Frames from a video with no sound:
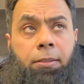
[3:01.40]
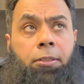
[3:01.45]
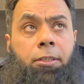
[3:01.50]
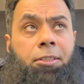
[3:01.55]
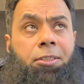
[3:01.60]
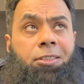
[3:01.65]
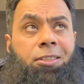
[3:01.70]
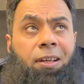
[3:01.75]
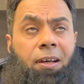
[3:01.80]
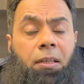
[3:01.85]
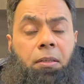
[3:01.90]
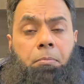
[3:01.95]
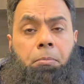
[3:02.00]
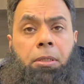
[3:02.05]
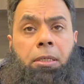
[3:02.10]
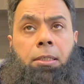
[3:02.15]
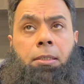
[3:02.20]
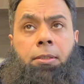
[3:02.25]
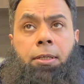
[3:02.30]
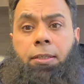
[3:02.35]
does not
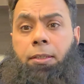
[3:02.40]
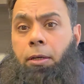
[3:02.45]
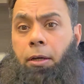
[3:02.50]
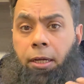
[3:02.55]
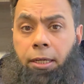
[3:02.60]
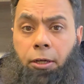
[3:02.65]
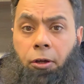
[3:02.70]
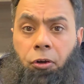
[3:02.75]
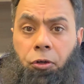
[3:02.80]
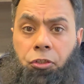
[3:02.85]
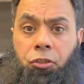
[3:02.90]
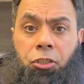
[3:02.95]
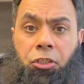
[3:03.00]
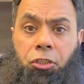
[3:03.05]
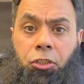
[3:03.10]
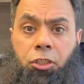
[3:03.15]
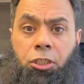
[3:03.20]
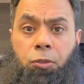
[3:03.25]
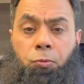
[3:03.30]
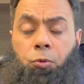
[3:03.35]
mean that
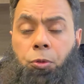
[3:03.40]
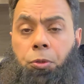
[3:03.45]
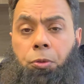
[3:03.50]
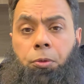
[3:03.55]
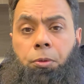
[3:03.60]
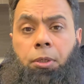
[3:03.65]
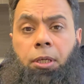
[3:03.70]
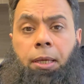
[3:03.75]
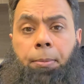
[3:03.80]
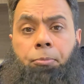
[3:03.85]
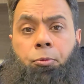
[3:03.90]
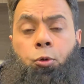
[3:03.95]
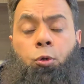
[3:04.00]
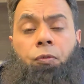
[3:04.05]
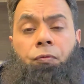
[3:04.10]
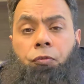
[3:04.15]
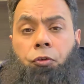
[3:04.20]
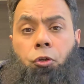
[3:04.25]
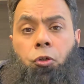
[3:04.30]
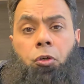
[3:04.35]
IRCC will
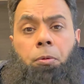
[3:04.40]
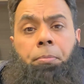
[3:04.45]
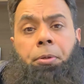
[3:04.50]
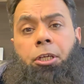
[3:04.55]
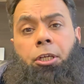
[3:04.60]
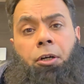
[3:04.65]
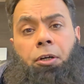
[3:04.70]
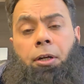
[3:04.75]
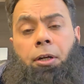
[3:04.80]
approve your PR